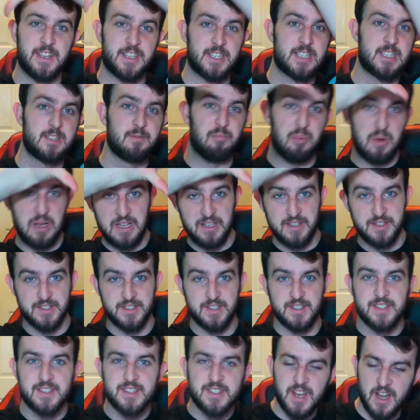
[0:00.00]
and it like
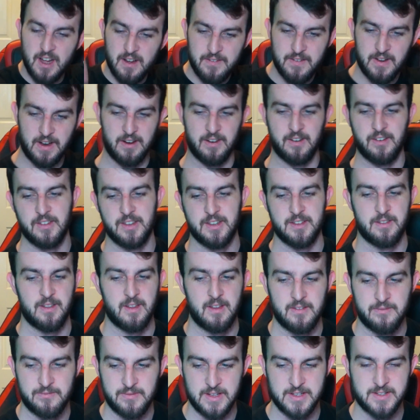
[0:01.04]
spins and stuff. I
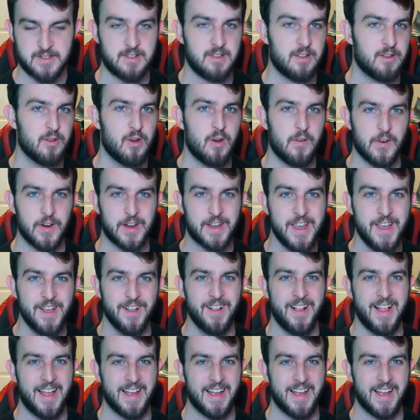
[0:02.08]
don't know, that, that's a little